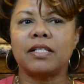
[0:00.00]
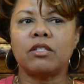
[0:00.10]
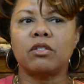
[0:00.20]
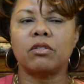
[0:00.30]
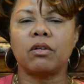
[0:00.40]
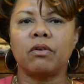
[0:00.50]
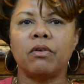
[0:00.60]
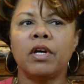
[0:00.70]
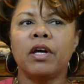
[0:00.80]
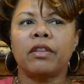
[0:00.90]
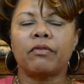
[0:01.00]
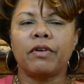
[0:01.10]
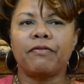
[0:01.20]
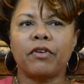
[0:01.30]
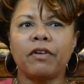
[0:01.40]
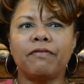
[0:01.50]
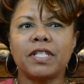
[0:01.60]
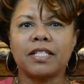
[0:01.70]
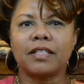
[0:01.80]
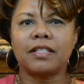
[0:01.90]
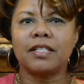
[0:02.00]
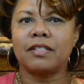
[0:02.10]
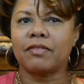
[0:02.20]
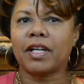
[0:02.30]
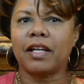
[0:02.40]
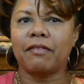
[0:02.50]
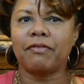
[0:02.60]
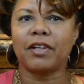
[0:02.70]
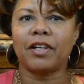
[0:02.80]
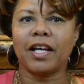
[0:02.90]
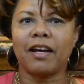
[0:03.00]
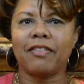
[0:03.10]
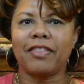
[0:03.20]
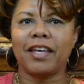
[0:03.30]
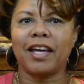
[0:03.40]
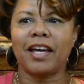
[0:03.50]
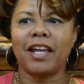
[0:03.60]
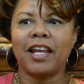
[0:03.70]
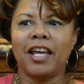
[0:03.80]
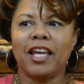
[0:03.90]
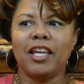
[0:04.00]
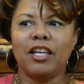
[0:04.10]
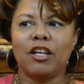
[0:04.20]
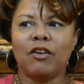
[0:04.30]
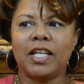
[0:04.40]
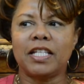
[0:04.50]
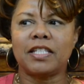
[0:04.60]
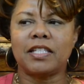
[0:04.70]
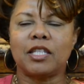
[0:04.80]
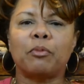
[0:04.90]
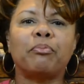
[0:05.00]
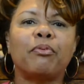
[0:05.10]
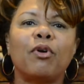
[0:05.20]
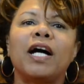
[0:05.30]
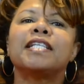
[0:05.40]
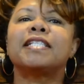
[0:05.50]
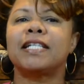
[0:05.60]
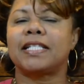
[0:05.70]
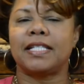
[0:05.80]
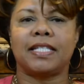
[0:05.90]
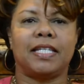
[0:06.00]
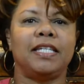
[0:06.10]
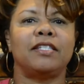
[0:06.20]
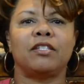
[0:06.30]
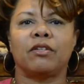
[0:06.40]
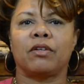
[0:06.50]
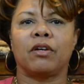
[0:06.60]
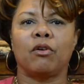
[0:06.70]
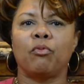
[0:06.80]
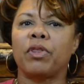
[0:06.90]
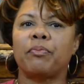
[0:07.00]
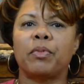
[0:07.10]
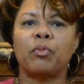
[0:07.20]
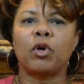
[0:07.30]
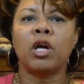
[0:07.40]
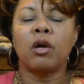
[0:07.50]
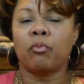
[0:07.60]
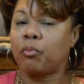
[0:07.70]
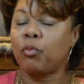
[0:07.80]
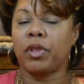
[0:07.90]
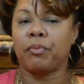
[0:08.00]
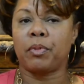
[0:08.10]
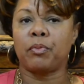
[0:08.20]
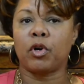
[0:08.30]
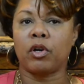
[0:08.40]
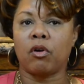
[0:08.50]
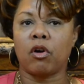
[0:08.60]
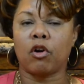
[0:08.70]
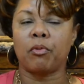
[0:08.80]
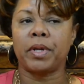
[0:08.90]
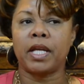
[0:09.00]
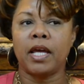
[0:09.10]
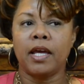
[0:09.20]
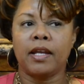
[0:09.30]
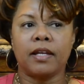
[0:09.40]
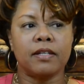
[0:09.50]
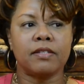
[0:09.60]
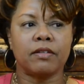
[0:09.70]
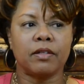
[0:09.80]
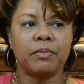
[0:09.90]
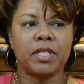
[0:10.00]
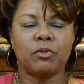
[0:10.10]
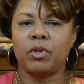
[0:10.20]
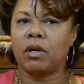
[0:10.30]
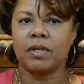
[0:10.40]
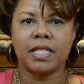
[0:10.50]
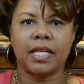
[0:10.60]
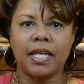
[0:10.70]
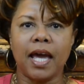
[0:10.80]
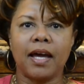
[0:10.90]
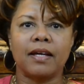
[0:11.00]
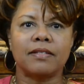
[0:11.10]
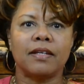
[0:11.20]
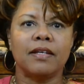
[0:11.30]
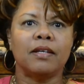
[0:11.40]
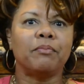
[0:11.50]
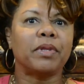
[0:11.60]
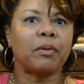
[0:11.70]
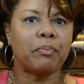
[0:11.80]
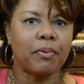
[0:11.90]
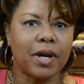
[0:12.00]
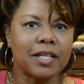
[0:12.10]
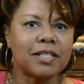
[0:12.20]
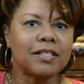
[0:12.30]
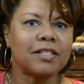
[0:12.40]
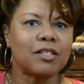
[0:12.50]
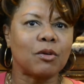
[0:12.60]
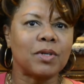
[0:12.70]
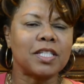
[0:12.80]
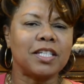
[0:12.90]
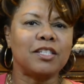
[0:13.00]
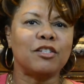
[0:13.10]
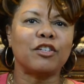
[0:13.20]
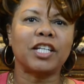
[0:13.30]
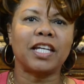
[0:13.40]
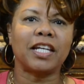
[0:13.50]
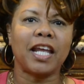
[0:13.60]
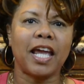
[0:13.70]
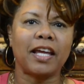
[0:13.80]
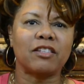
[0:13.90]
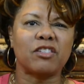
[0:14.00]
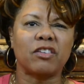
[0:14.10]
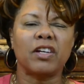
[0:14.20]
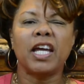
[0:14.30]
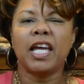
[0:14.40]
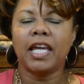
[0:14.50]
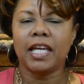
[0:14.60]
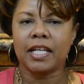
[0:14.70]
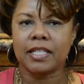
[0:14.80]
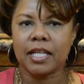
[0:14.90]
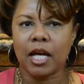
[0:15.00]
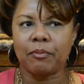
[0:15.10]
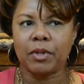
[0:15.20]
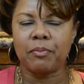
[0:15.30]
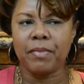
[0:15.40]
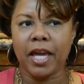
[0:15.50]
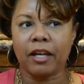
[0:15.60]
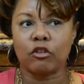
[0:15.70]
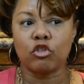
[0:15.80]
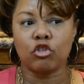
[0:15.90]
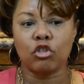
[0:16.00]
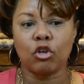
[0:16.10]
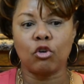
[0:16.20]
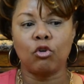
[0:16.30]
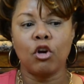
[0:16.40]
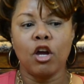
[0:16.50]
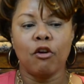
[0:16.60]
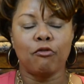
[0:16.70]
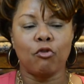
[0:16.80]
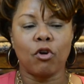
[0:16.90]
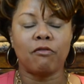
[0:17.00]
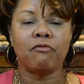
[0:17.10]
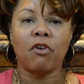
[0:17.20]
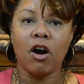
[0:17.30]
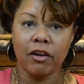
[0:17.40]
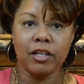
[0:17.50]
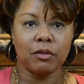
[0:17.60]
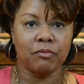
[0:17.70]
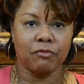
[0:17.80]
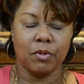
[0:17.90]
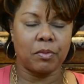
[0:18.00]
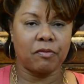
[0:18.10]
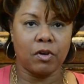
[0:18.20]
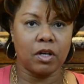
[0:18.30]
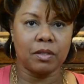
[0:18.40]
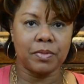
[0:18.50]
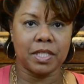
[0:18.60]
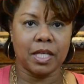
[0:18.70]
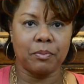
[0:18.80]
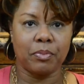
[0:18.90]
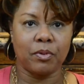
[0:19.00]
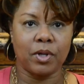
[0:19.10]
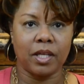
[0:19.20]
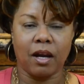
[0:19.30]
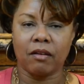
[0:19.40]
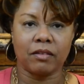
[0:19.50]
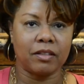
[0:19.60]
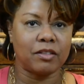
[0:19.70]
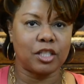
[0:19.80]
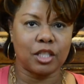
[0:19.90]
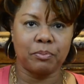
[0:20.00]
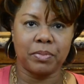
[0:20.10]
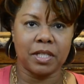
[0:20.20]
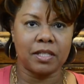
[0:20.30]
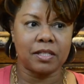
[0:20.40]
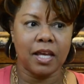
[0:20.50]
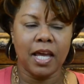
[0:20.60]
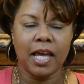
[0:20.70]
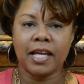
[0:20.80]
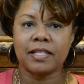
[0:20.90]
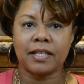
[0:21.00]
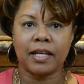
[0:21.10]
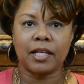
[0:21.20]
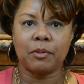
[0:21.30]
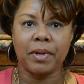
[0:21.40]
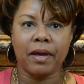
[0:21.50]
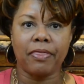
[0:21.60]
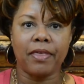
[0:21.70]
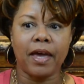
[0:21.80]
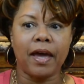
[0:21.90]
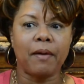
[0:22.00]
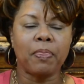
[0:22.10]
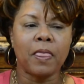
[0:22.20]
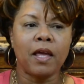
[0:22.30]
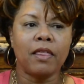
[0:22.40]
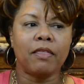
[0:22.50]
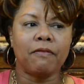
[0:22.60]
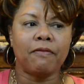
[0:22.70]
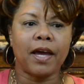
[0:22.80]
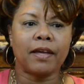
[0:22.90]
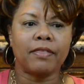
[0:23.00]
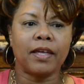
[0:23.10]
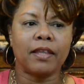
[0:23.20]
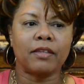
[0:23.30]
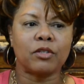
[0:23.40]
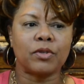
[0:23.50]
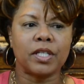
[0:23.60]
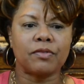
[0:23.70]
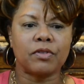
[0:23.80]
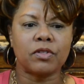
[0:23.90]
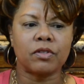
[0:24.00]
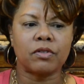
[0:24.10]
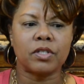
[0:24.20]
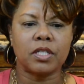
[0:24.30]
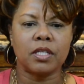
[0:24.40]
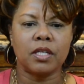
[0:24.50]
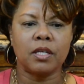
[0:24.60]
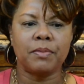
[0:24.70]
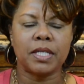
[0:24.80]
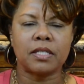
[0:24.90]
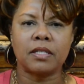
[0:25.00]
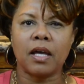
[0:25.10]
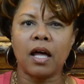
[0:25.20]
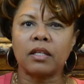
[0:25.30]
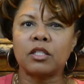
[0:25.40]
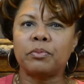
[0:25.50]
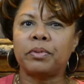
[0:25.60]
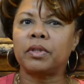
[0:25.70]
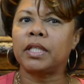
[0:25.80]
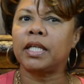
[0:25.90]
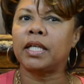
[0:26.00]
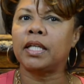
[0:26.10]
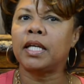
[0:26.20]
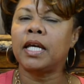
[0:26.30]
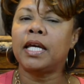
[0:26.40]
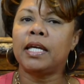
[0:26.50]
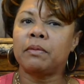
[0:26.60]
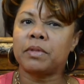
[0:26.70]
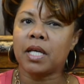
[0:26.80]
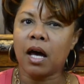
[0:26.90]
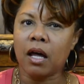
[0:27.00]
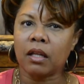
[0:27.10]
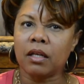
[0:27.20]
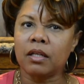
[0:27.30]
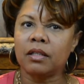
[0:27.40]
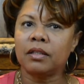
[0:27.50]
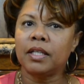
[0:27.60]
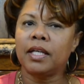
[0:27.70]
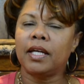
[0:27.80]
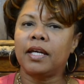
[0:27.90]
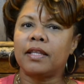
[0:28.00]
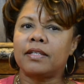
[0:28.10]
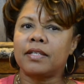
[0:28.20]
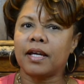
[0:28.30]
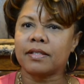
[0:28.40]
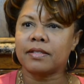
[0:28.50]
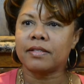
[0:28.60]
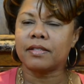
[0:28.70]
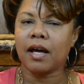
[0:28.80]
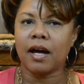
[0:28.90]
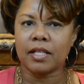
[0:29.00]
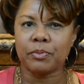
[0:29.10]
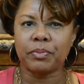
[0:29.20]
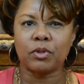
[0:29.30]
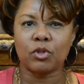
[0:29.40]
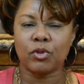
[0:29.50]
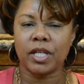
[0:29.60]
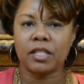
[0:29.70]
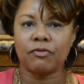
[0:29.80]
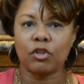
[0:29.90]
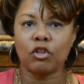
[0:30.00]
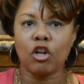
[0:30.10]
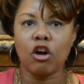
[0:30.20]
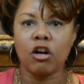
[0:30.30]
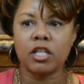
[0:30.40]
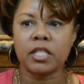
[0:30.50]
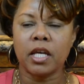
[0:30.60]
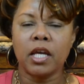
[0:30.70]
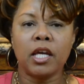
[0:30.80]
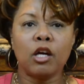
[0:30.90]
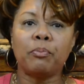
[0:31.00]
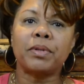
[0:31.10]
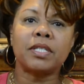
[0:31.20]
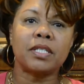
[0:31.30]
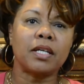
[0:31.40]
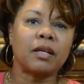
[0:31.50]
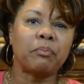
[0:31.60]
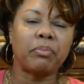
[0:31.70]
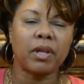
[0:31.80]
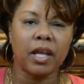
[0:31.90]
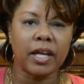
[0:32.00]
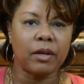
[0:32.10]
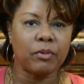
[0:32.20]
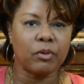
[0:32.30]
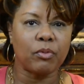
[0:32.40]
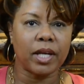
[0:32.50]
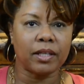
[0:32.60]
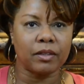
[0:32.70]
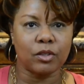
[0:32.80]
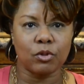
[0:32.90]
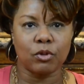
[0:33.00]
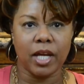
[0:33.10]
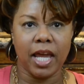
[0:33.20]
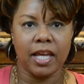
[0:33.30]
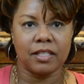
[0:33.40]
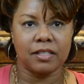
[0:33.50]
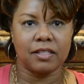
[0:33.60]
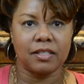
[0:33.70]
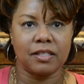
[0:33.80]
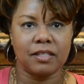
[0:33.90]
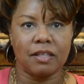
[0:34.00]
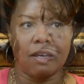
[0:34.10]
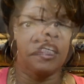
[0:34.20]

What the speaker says: And so the referring facilities have kind of figured out that, it's the process is easier with Memorial Hermann. Not necessarily means that we always say yes, but the process is always easier to get an answer in a timely manner. So from a volume standpoint, our leadership is excited about that. The fact that the Transfer Center team is knowledgeable in EMTALA and the Texas hospital transfer laws help us stay compliant with regulatory agencies.